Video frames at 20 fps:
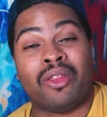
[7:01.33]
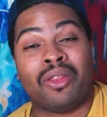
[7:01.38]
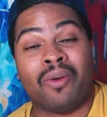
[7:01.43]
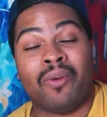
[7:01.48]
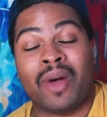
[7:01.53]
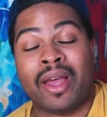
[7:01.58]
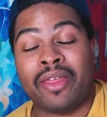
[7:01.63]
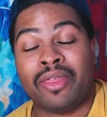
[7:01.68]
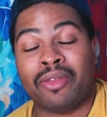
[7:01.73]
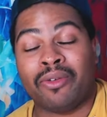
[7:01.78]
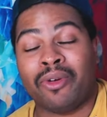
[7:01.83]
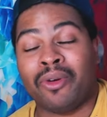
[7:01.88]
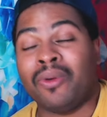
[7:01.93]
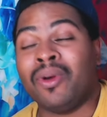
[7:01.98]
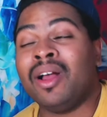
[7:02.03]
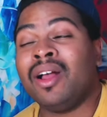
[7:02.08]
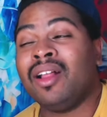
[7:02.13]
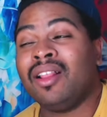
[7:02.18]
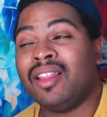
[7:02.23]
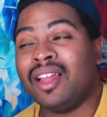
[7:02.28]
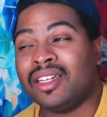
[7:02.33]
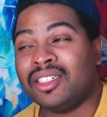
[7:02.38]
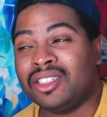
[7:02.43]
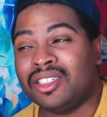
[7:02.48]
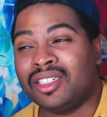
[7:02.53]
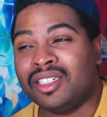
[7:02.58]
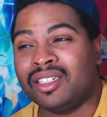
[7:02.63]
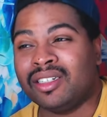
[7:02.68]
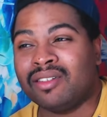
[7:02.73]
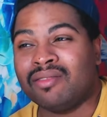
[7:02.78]
the way through. Like,
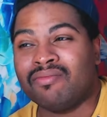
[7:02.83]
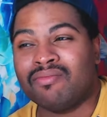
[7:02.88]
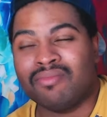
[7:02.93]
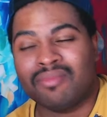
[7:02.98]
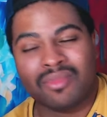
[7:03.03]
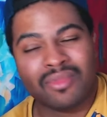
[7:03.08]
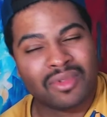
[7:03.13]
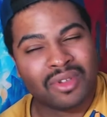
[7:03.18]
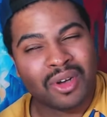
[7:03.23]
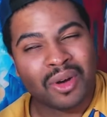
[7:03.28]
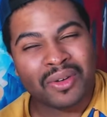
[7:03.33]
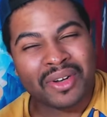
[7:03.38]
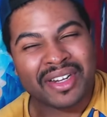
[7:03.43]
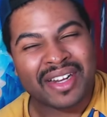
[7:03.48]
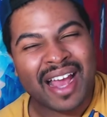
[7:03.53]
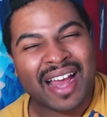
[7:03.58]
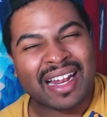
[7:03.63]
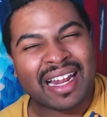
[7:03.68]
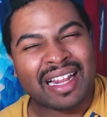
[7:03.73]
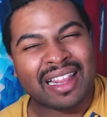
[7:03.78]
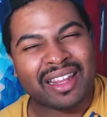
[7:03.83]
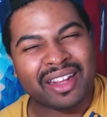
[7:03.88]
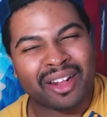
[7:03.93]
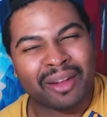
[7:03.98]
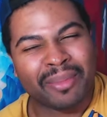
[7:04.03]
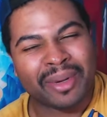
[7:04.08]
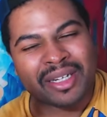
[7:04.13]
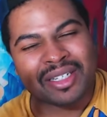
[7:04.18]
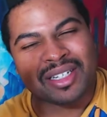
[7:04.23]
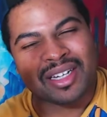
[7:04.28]
she toned it down a
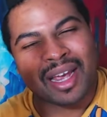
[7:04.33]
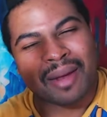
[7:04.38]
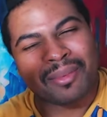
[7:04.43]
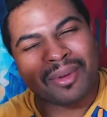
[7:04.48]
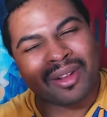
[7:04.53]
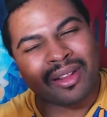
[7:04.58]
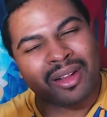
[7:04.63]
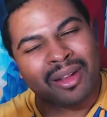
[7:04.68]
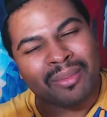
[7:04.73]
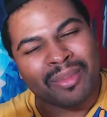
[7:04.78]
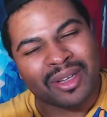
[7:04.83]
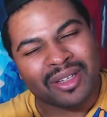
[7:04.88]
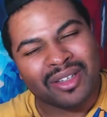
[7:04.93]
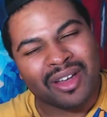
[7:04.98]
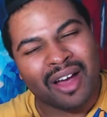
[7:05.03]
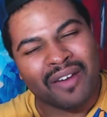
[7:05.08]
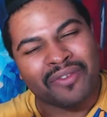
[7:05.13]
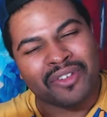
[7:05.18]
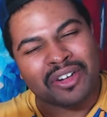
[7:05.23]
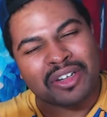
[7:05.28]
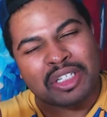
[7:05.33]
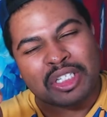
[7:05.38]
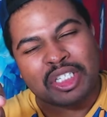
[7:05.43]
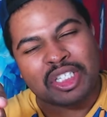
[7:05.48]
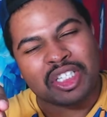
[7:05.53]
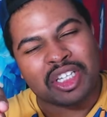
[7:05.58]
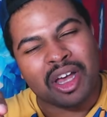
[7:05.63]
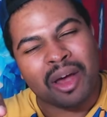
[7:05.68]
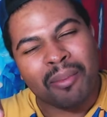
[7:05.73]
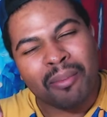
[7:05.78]
little bit. She kept it a little bit softer
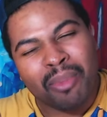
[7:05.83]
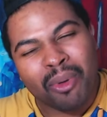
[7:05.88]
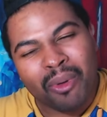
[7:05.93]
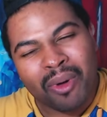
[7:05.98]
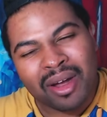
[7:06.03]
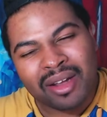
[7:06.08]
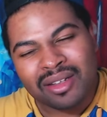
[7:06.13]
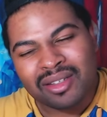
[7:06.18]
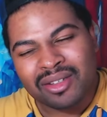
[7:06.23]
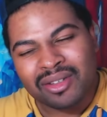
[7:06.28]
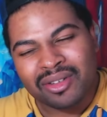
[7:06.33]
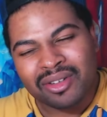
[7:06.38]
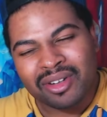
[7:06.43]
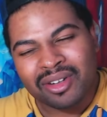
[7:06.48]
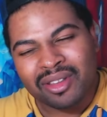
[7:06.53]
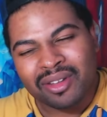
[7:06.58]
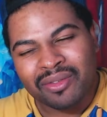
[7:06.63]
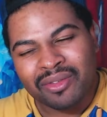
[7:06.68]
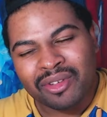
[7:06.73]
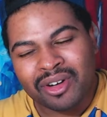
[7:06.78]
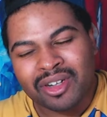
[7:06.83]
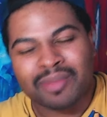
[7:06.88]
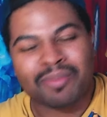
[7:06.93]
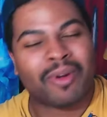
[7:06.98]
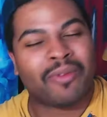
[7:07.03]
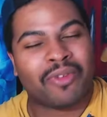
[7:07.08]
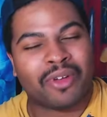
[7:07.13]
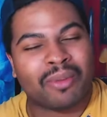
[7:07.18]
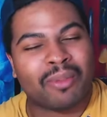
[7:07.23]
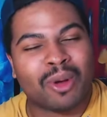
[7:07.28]
some points during the verse,
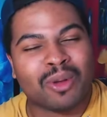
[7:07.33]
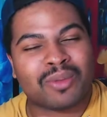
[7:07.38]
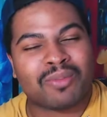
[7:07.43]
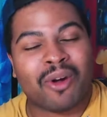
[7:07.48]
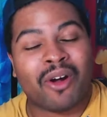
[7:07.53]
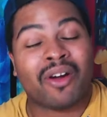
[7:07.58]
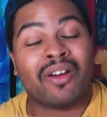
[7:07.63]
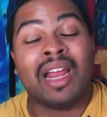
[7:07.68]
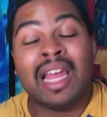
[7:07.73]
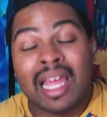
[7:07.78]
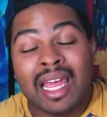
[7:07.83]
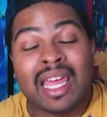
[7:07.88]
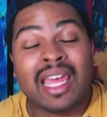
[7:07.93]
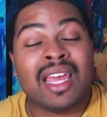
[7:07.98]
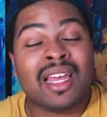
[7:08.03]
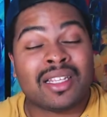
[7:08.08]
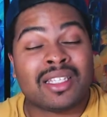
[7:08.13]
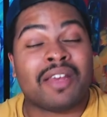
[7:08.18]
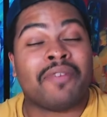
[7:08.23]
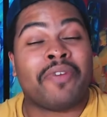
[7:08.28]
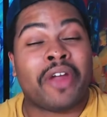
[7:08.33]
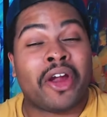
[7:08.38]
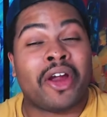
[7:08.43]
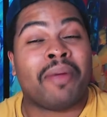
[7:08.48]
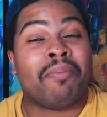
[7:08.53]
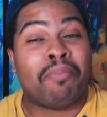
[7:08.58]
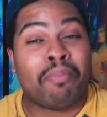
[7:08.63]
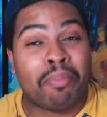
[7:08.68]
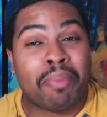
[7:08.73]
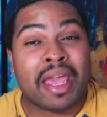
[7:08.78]
but for the most part, it's a very
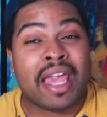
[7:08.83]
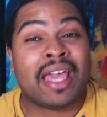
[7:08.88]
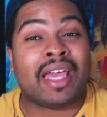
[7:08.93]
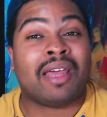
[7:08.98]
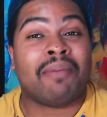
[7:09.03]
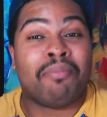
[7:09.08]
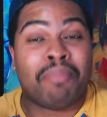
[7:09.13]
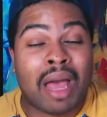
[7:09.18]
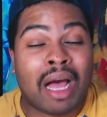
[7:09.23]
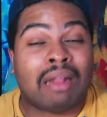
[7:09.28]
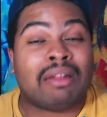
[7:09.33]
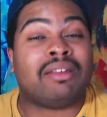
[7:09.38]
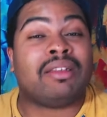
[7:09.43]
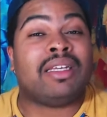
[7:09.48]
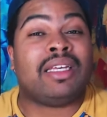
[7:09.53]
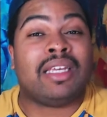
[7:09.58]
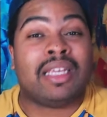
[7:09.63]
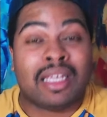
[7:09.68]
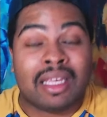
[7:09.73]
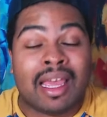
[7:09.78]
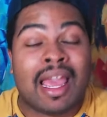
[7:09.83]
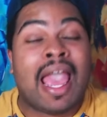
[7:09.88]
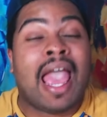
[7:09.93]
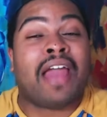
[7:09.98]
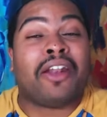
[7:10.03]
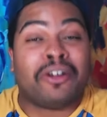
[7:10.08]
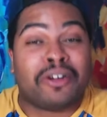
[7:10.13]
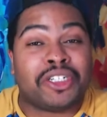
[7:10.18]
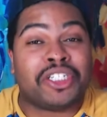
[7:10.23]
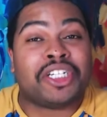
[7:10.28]
big, belty,
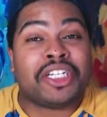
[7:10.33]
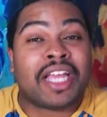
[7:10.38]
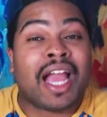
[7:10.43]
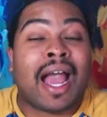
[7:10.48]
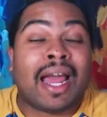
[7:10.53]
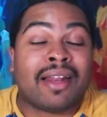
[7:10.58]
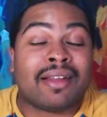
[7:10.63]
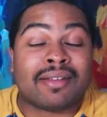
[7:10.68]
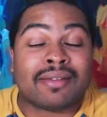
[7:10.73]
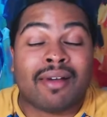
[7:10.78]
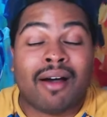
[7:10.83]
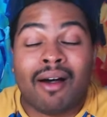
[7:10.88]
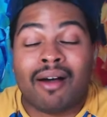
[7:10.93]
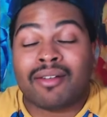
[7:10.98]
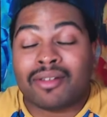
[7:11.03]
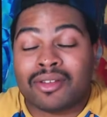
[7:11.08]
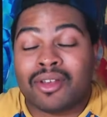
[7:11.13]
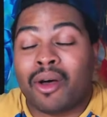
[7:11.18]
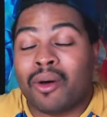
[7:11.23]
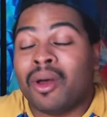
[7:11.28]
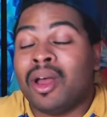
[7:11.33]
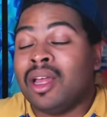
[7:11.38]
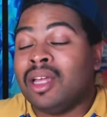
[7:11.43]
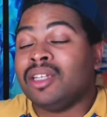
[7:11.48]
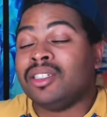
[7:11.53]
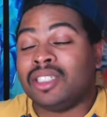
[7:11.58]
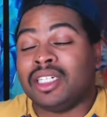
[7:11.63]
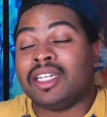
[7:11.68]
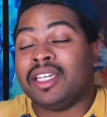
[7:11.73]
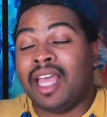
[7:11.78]
energy kind of song. So
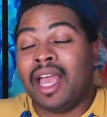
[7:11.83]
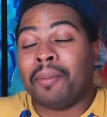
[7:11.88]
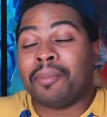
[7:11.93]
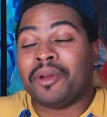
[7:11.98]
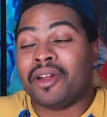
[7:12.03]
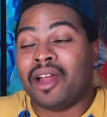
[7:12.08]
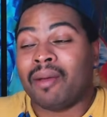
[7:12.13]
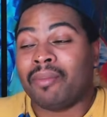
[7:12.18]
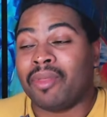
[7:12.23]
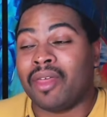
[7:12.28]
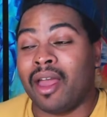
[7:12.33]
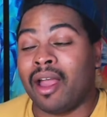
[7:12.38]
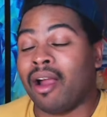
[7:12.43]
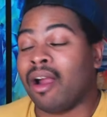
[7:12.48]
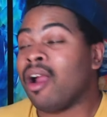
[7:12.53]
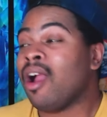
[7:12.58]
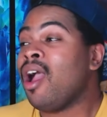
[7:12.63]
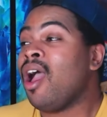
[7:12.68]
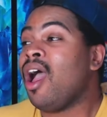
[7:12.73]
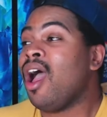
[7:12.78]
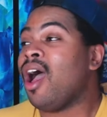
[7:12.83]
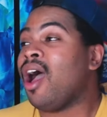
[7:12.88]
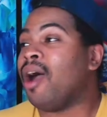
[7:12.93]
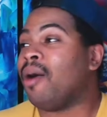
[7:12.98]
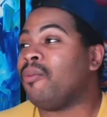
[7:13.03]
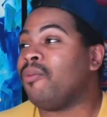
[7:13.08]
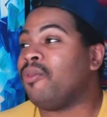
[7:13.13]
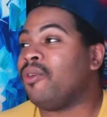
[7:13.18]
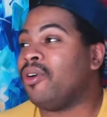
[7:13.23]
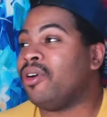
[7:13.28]
she kept it up there
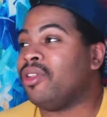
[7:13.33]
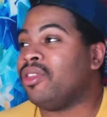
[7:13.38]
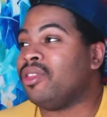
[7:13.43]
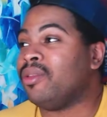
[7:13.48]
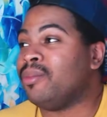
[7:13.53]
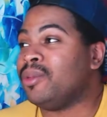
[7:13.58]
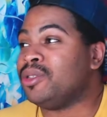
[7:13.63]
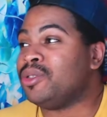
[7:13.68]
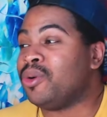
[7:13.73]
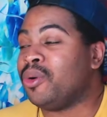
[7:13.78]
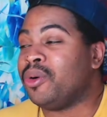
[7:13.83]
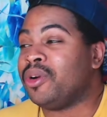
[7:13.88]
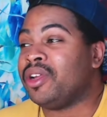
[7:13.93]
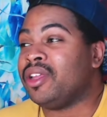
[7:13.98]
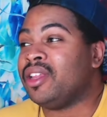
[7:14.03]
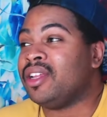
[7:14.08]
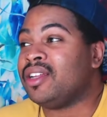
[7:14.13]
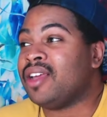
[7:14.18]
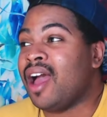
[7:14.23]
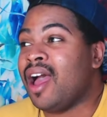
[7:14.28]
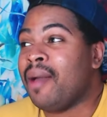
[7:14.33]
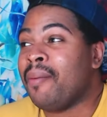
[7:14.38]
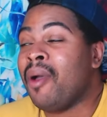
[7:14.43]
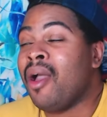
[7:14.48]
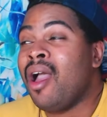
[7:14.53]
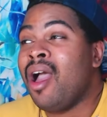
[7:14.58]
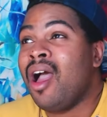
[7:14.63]
for the majority of the time.